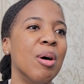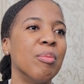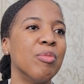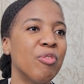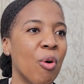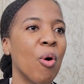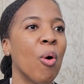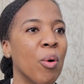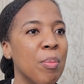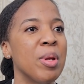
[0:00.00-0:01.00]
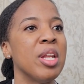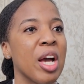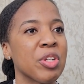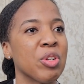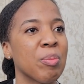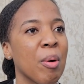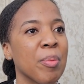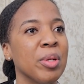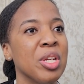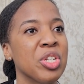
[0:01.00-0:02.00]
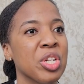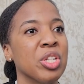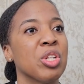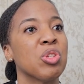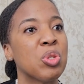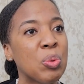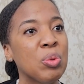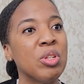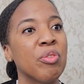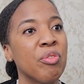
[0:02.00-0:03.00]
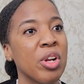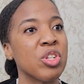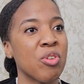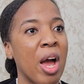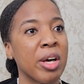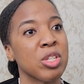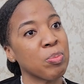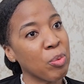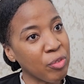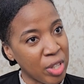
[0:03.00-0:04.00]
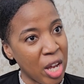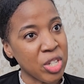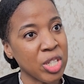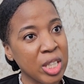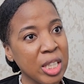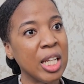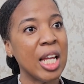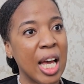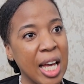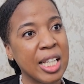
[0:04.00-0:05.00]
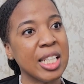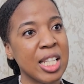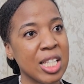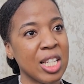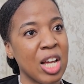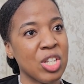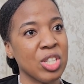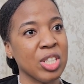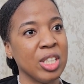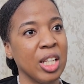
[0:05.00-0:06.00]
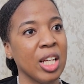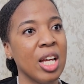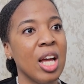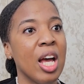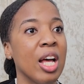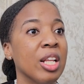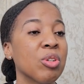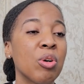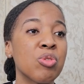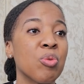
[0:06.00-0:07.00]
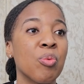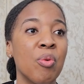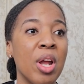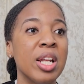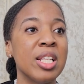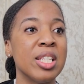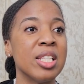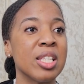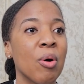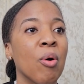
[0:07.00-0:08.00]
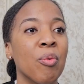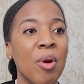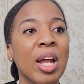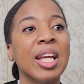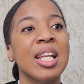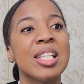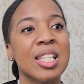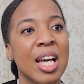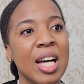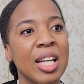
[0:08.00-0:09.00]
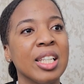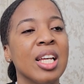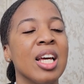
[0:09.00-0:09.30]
for our pediatric population to different trials, both nationally and internationally. And also Rare Disease or Rare Kids Scan